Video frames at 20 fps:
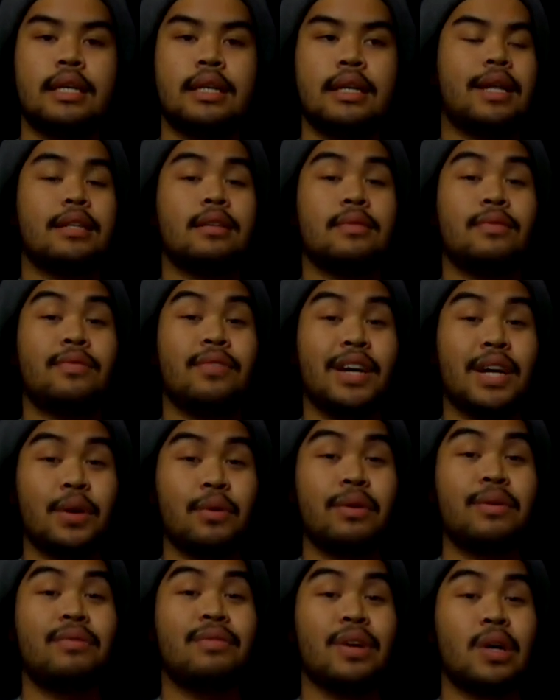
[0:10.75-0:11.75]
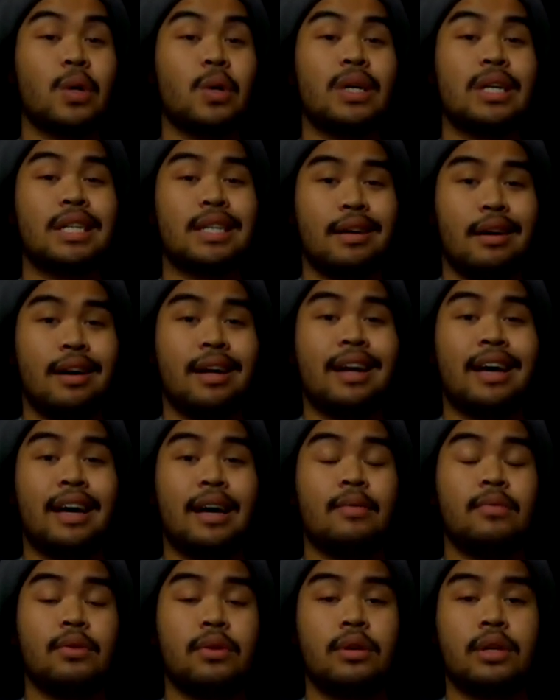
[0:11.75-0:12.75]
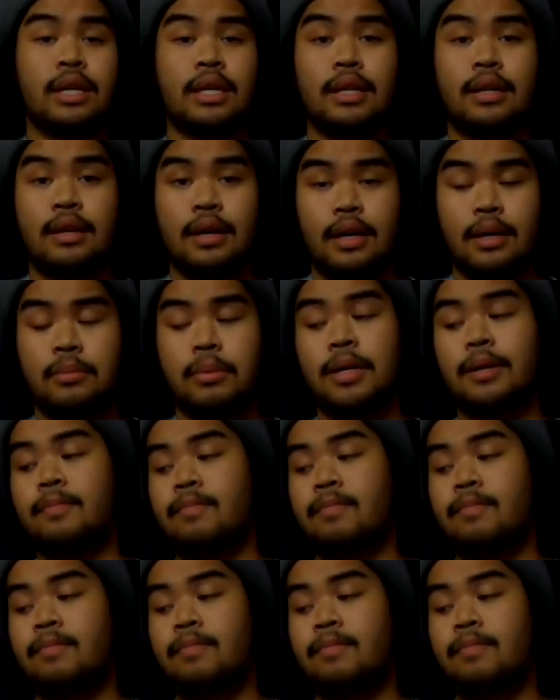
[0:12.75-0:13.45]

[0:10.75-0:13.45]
and it's very, very sought after Kendama.